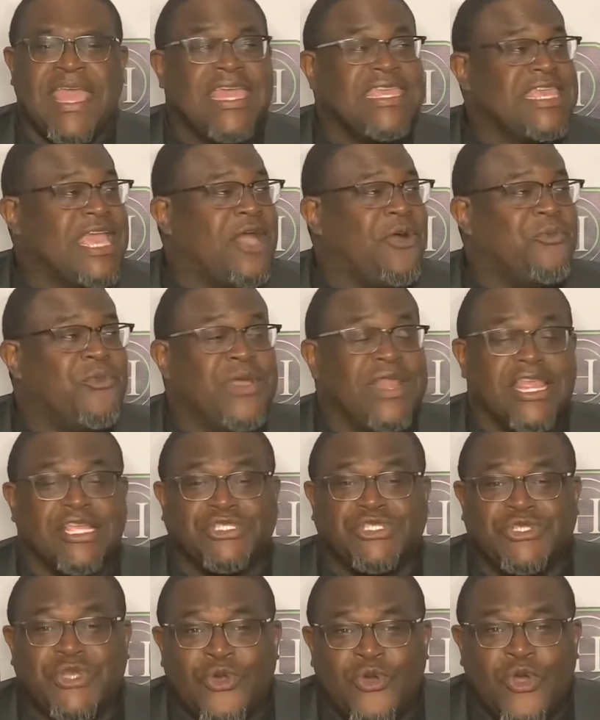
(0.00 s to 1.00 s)
Y'all, when it
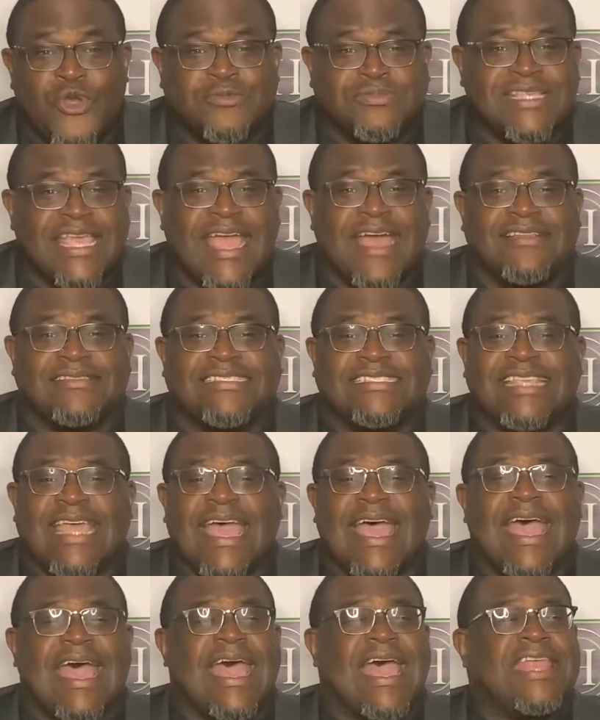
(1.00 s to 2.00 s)
storms
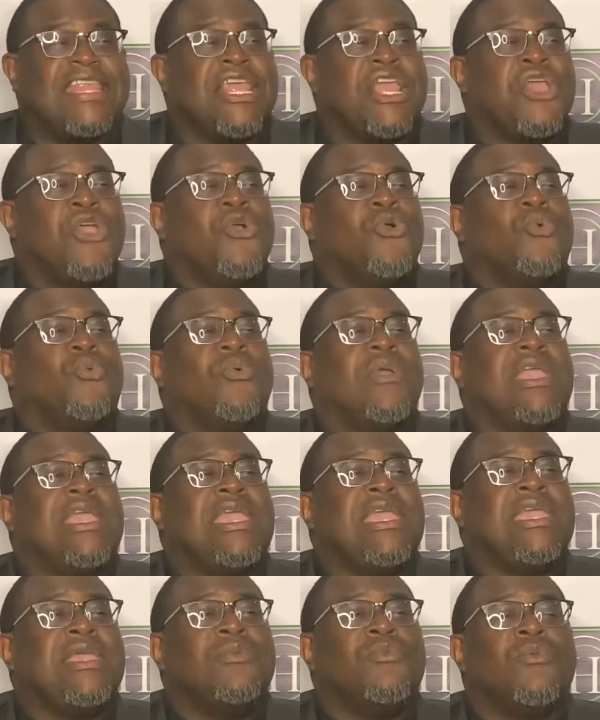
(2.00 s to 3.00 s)
outside,
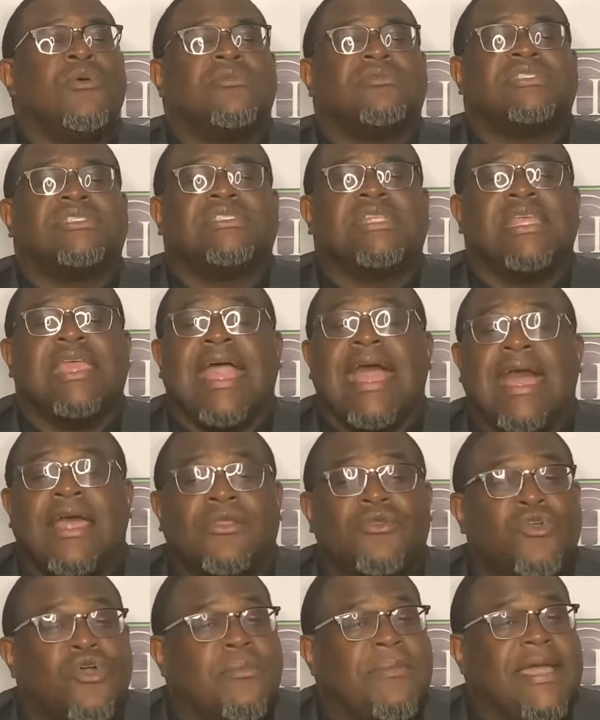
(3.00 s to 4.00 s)
we will sleep. I
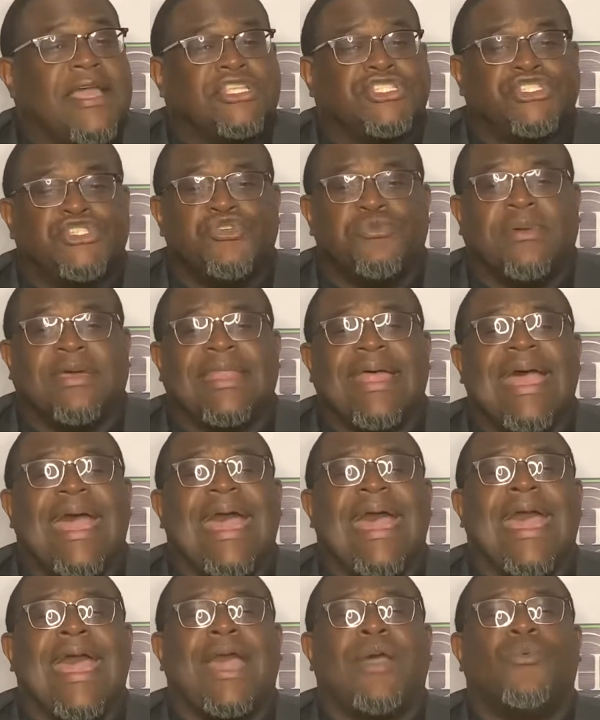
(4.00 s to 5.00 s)
don't know about you, but
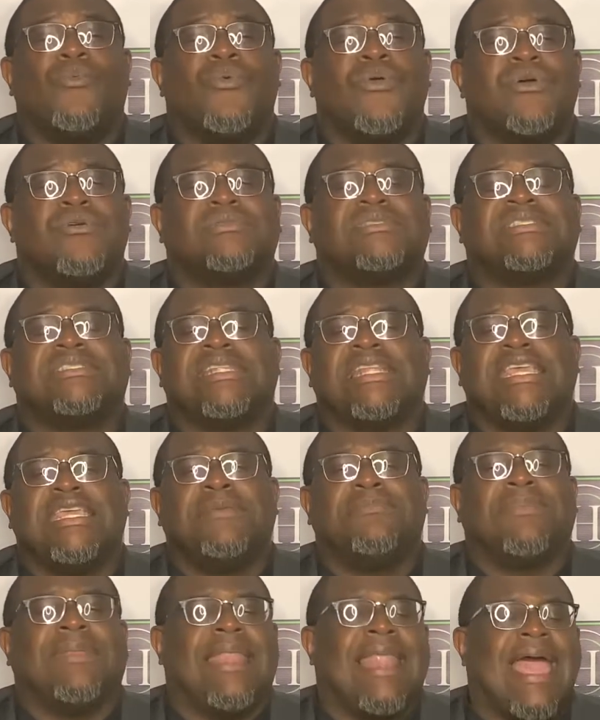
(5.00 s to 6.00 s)
I will
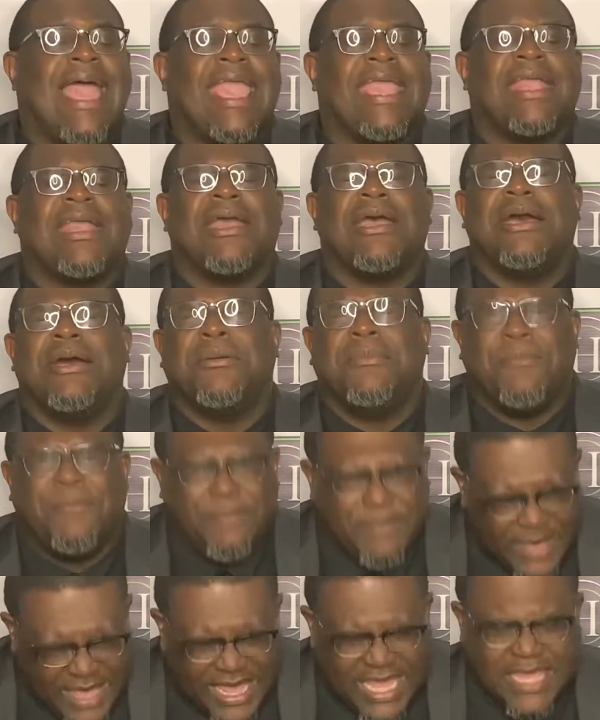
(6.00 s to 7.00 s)
sleep like a
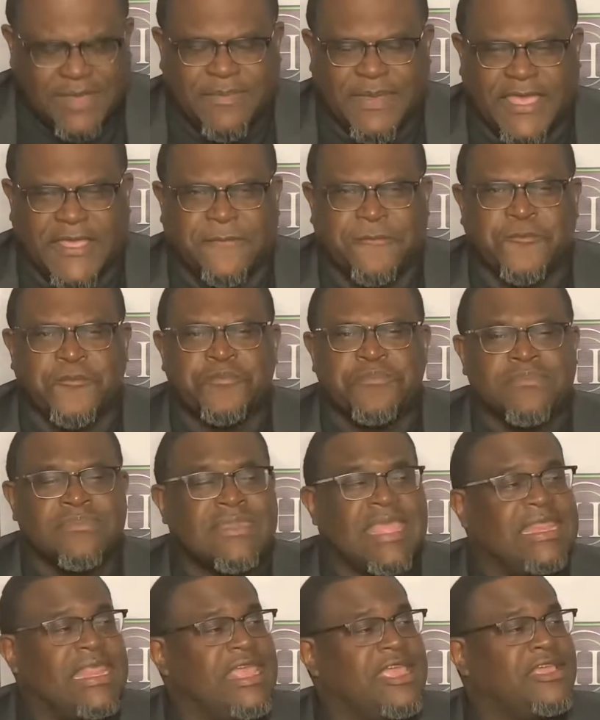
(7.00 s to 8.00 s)
baby
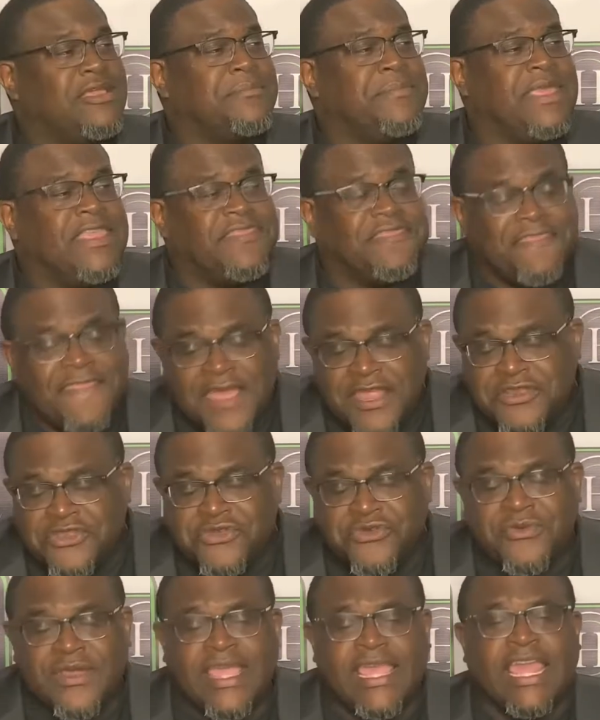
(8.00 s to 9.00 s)
that it could be
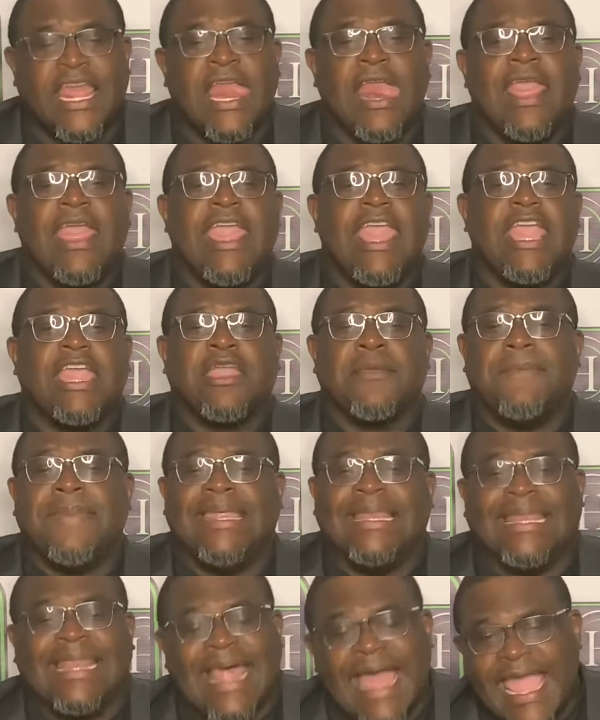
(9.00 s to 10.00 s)
thundering, it could be
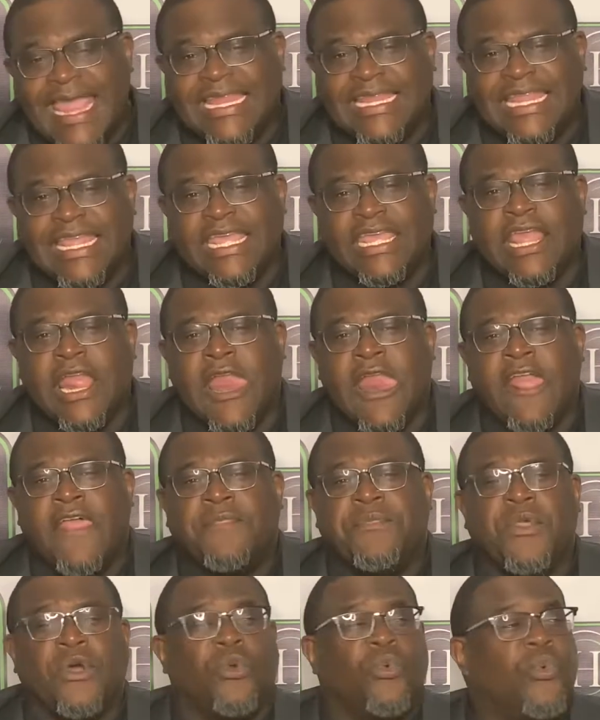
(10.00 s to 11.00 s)
lightning,
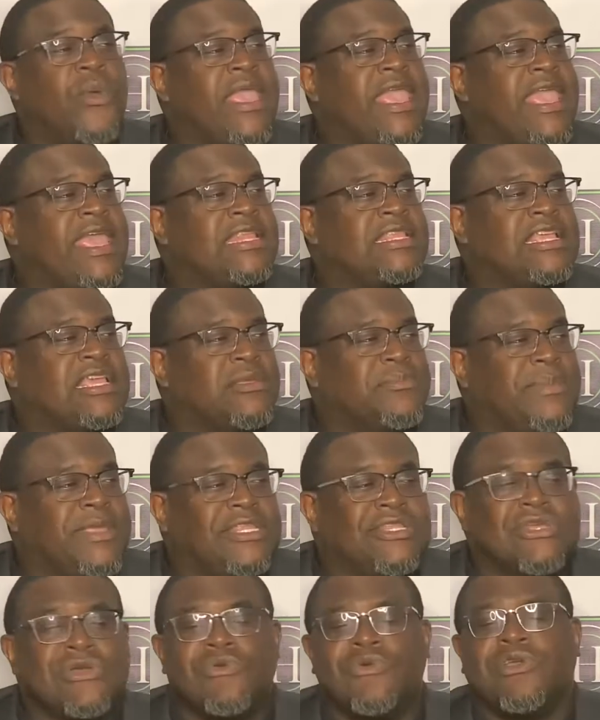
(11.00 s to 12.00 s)
the wind could be
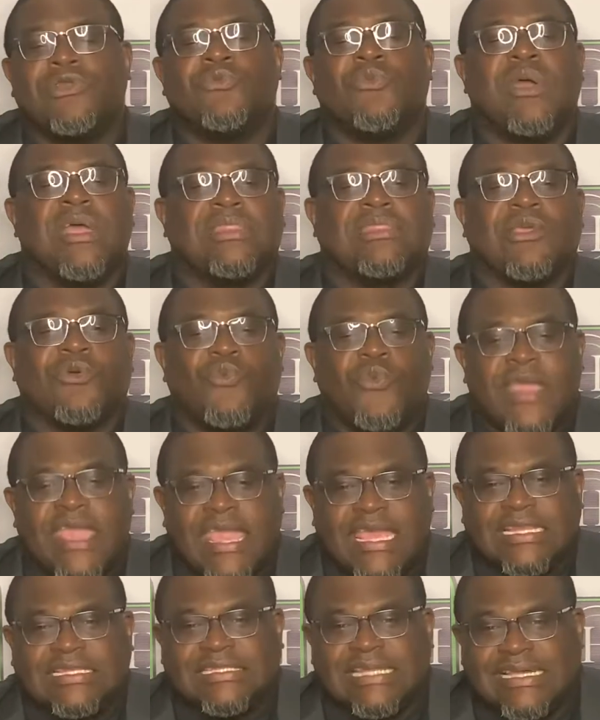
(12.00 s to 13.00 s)
doing what the
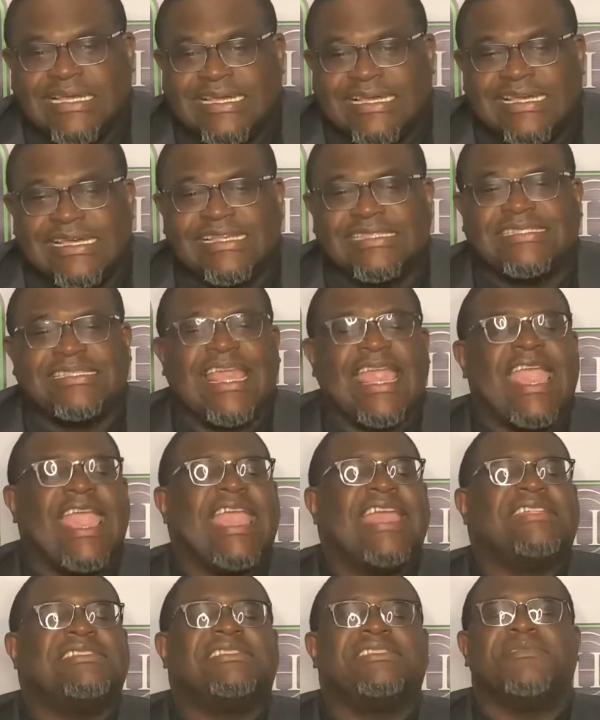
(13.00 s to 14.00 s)
wind does,
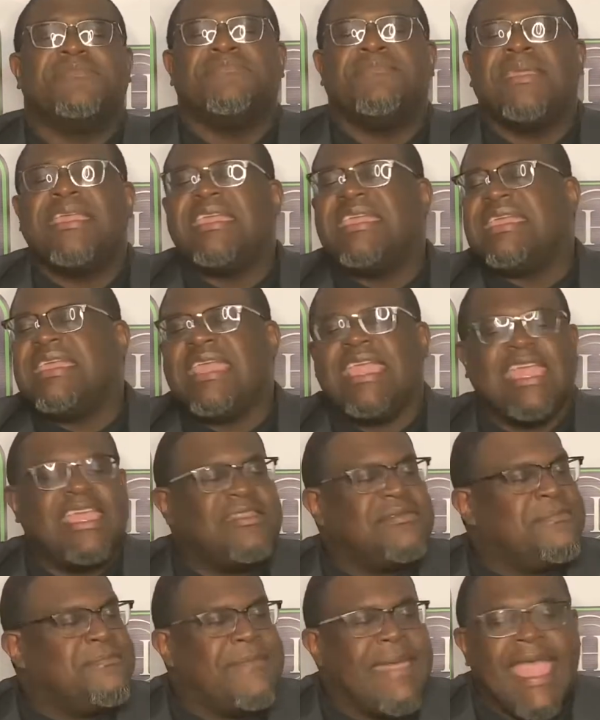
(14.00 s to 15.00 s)
and to me
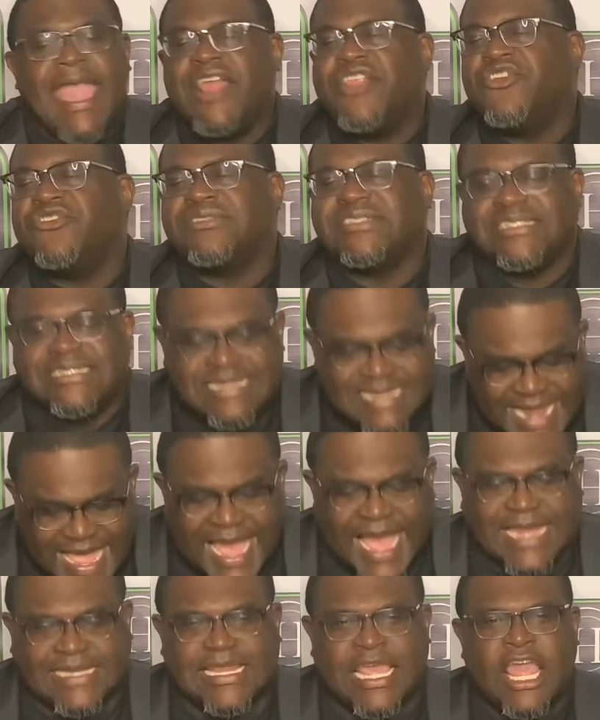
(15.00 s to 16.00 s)
it matters
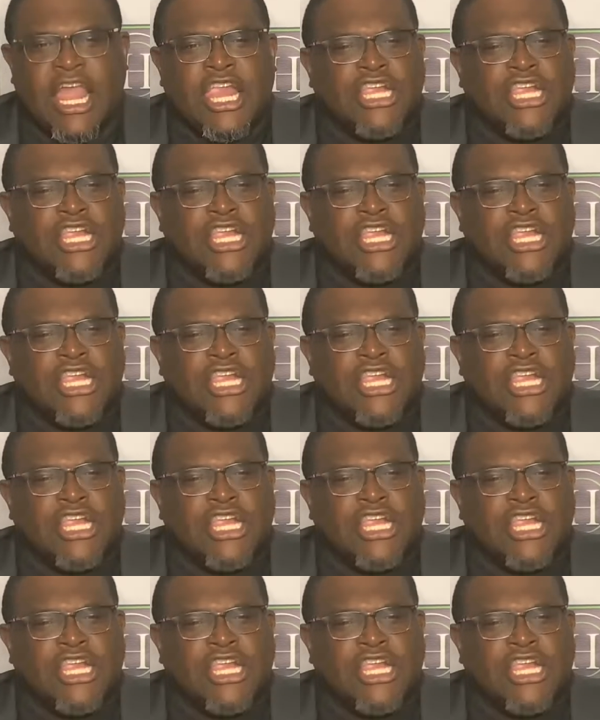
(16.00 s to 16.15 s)
not.